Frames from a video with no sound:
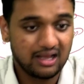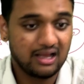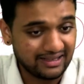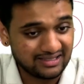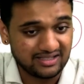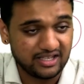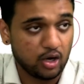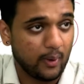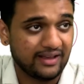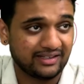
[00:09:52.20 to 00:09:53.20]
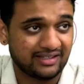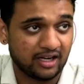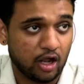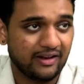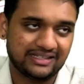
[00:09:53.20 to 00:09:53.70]
x is 0, y is 600.
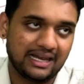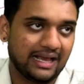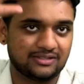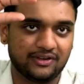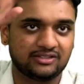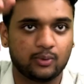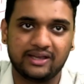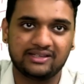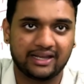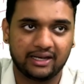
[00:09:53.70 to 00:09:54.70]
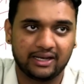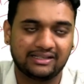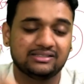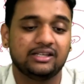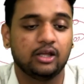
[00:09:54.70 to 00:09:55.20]
Always tell x first, y second. X
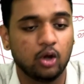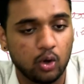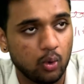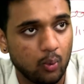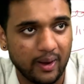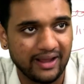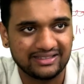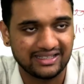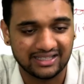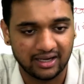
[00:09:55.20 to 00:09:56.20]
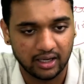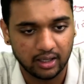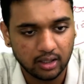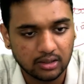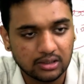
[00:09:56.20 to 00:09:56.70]
is 0, y is 600.
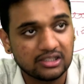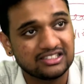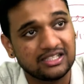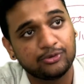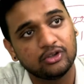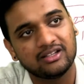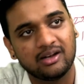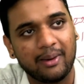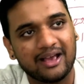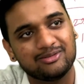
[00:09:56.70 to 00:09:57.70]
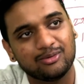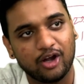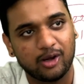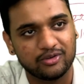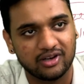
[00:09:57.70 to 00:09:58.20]
Substitute that in the maximum
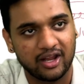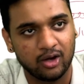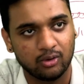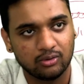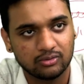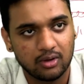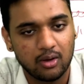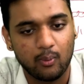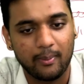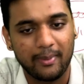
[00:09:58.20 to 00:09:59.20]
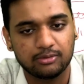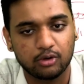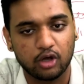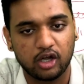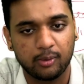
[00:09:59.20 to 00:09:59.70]
contribution line now. Maximum
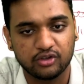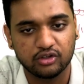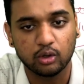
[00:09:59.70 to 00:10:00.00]
contribution is